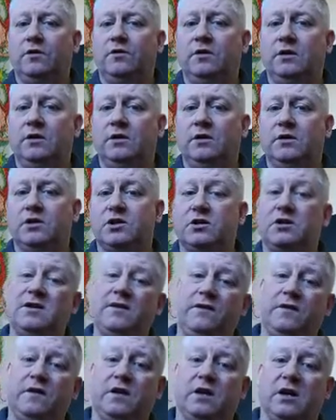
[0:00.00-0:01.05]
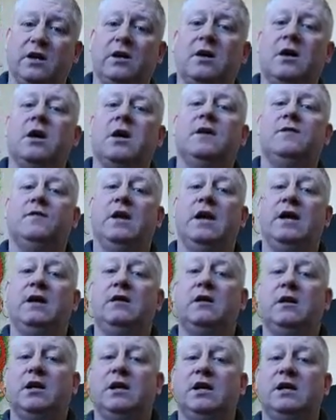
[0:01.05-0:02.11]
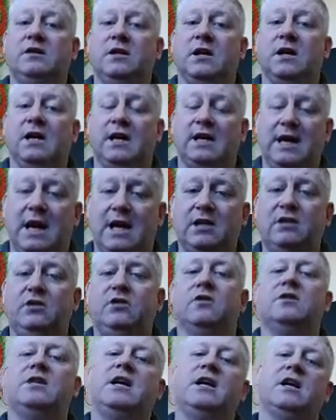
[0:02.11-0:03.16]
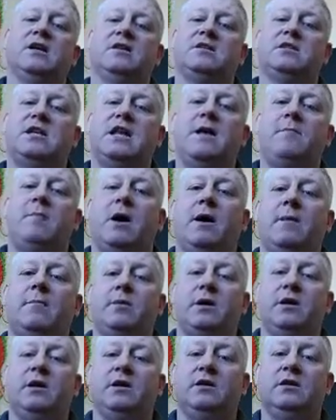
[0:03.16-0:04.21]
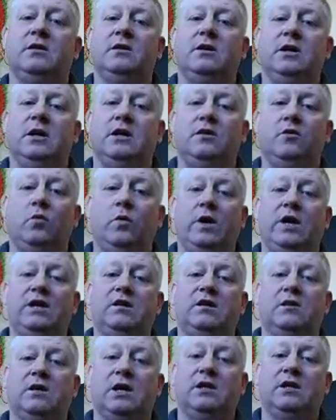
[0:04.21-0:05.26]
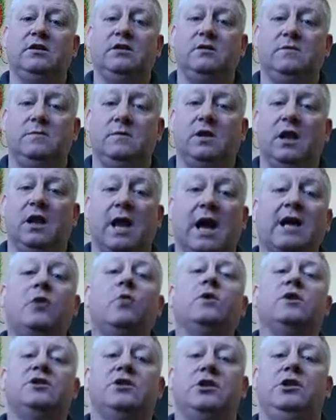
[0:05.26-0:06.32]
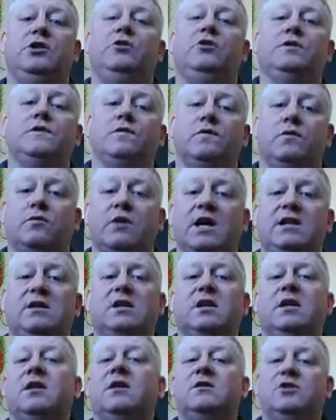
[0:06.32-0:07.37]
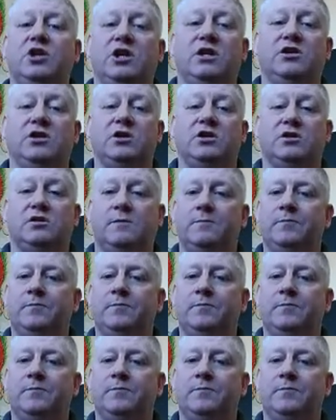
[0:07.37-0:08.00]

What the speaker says: the certificate, then again, you're taking a step up in the way that the language you use for writing changes.